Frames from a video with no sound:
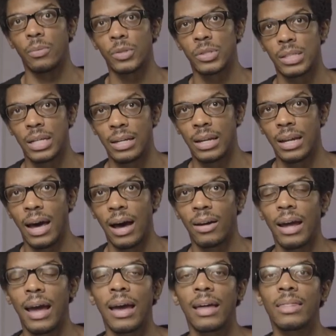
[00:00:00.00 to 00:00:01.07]
they will send it
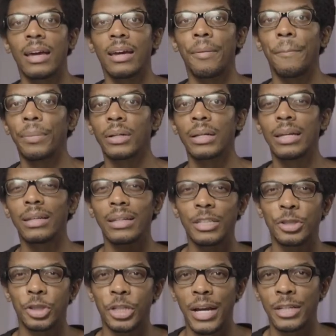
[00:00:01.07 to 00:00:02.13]
out, and they completely
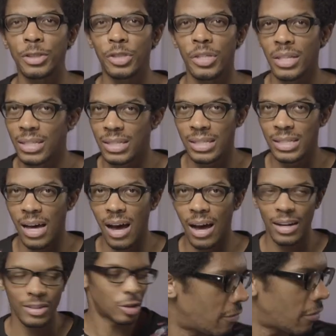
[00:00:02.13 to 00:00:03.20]
changed the
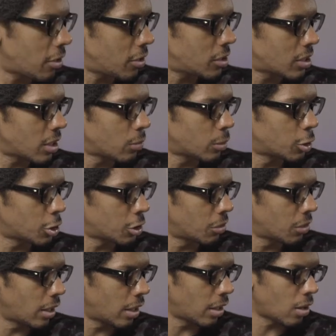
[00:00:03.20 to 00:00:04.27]
design. First, it was
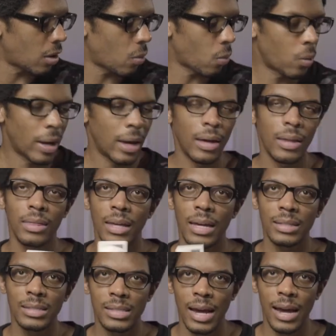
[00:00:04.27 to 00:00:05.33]
shooting with
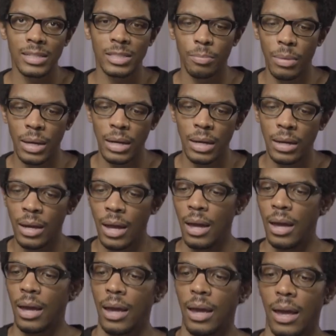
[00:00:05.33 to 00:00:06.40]
Instax Mini,
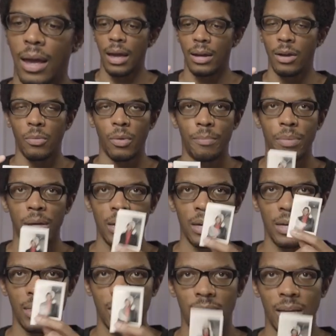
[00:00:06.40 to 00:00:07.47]
and it would
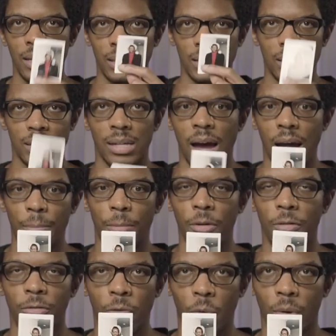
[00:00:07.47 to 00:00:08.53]
be this type
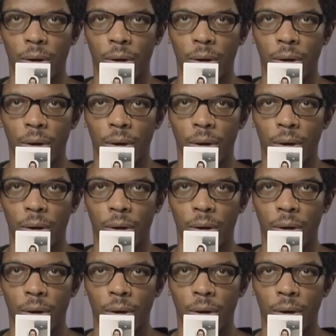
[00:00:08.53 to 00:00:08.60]
of